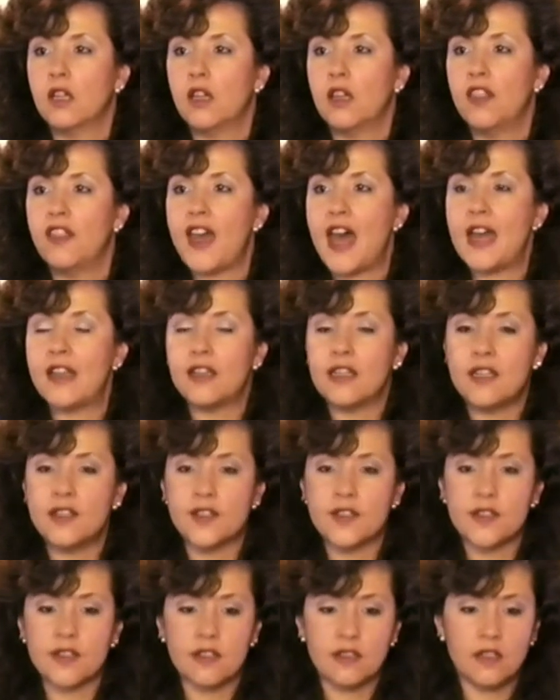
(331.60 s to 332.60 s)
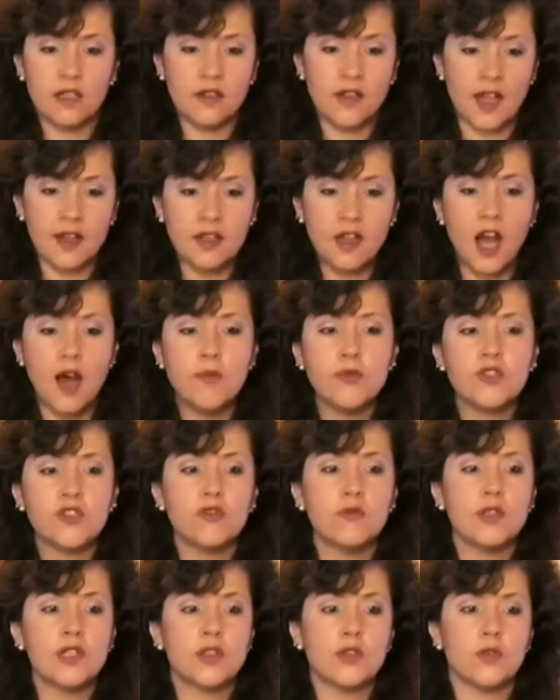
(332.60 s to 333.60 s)
that is that comes
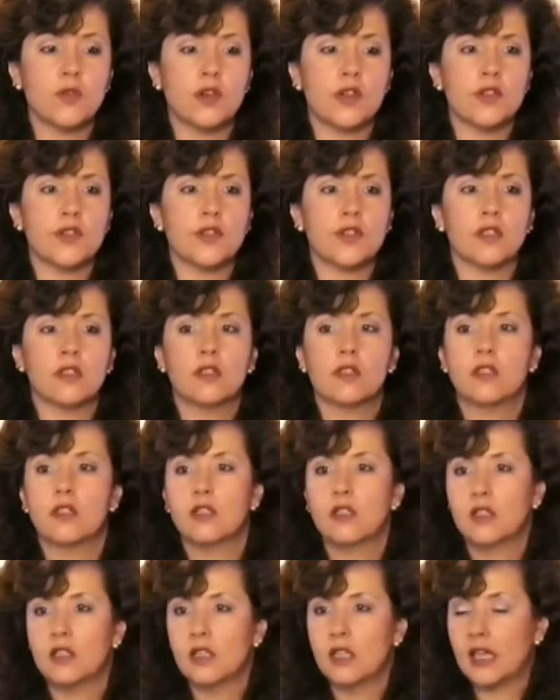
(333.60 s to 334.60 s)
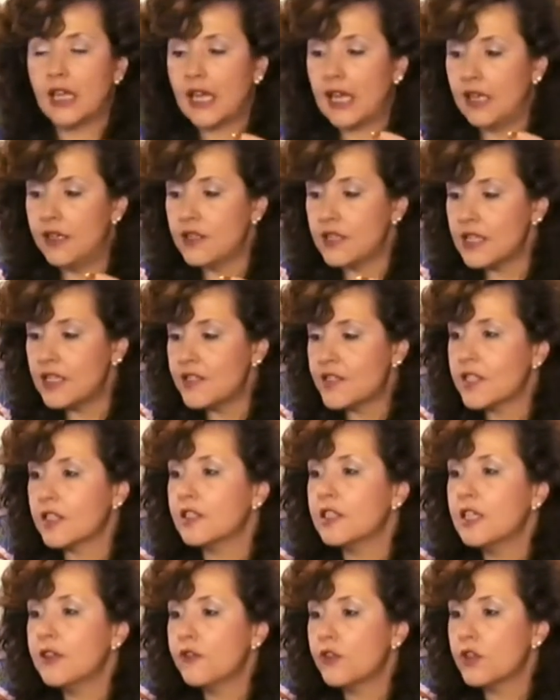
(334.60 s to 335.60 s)
from a source and is
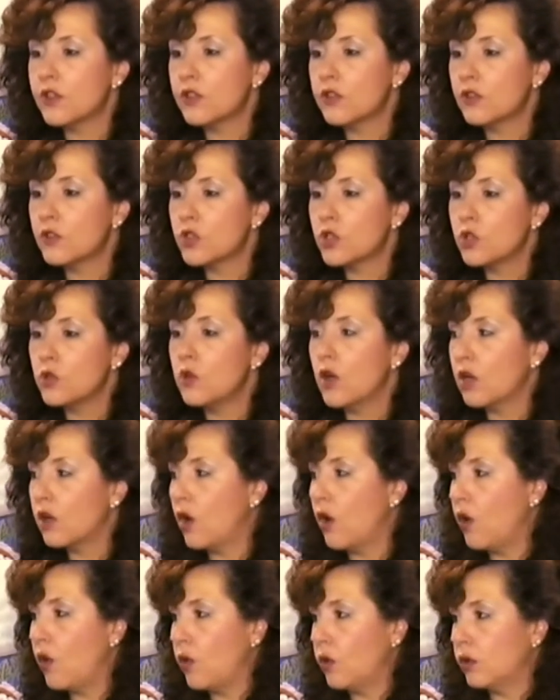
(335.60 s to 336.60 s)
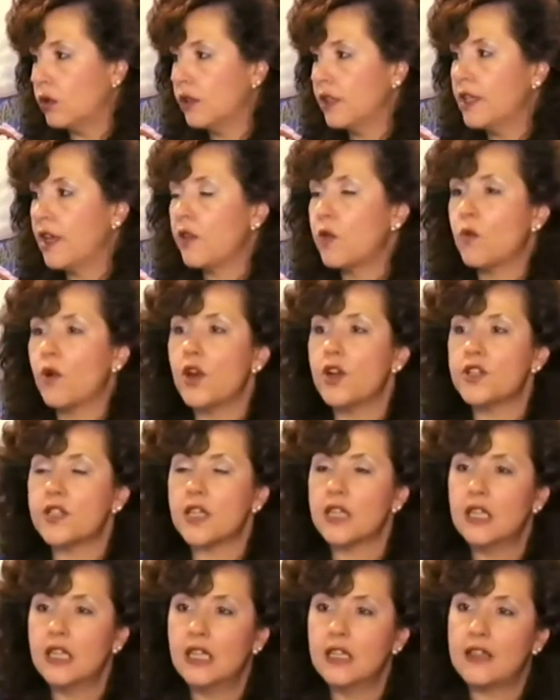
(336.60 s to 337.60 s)
delivered to a goal. In other
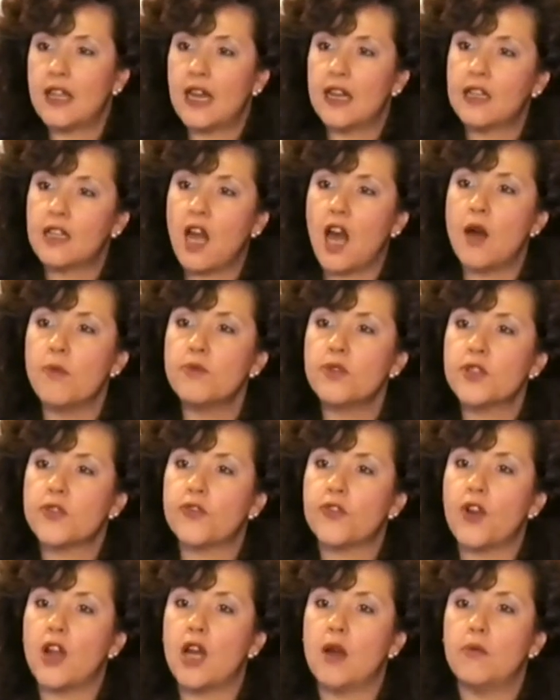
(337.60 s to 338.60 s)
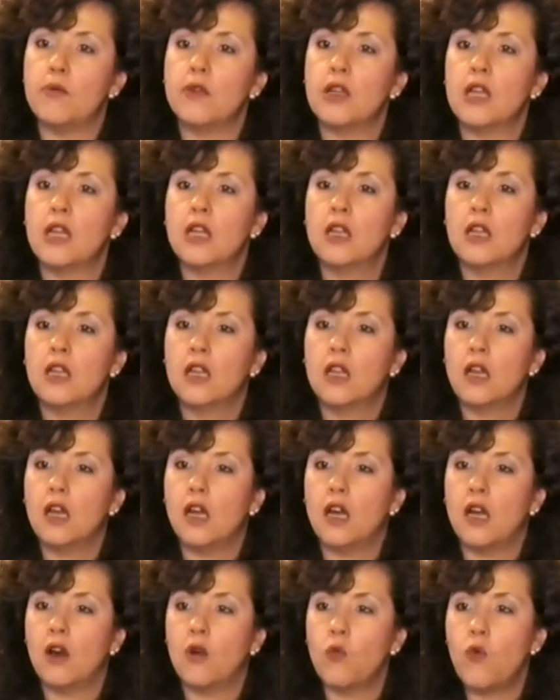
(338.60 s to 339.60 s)
words, that it comes from
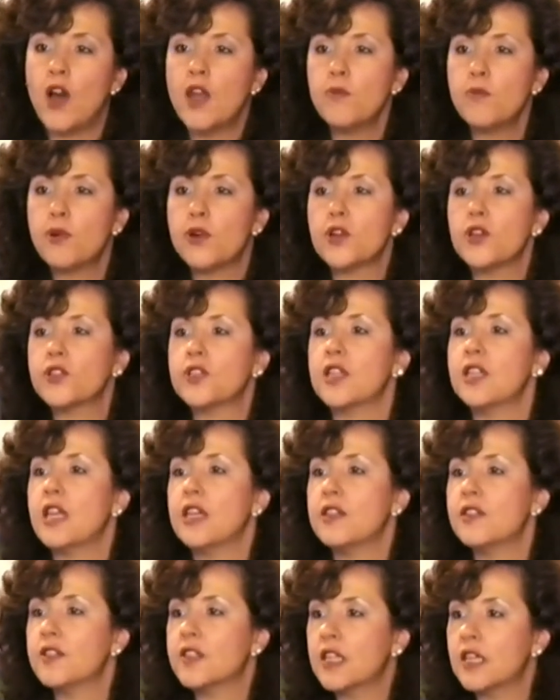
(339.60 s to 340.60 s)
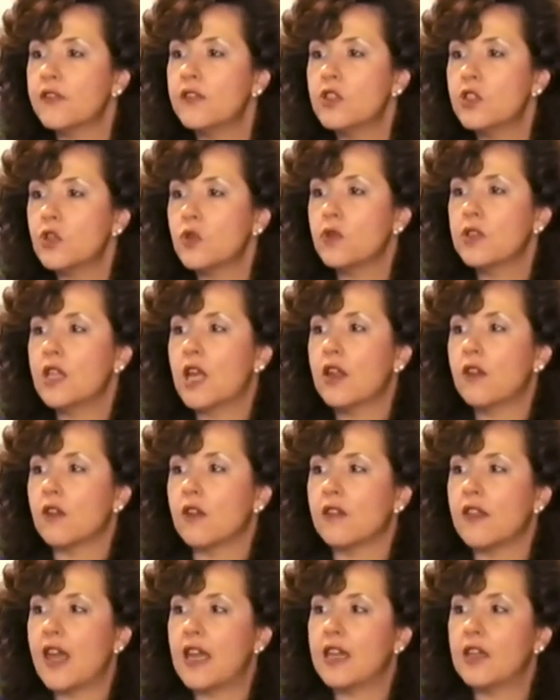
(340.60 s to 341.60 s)
uh, one person and is given to
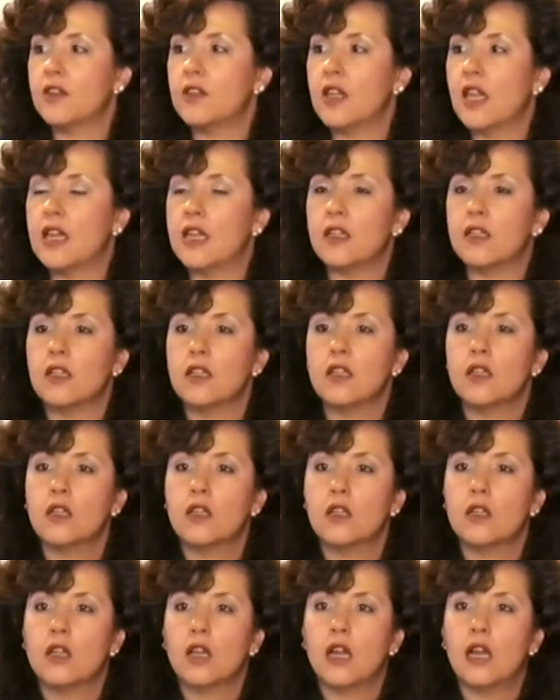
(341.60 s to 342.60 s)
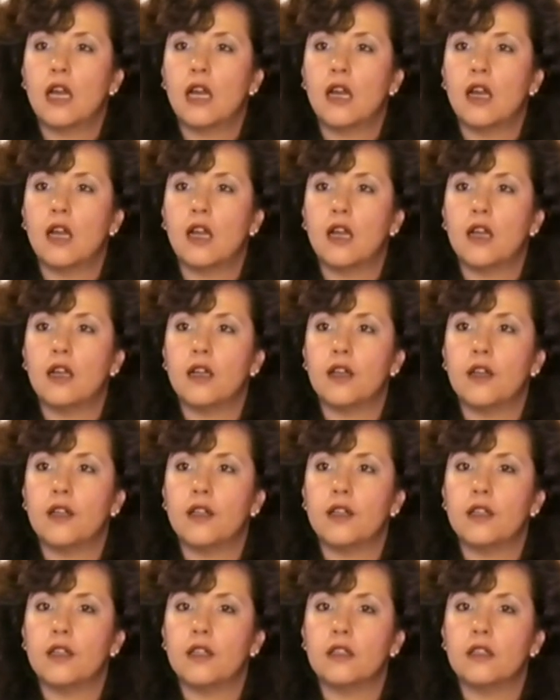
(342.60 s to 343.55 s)
another. That it that it, uh,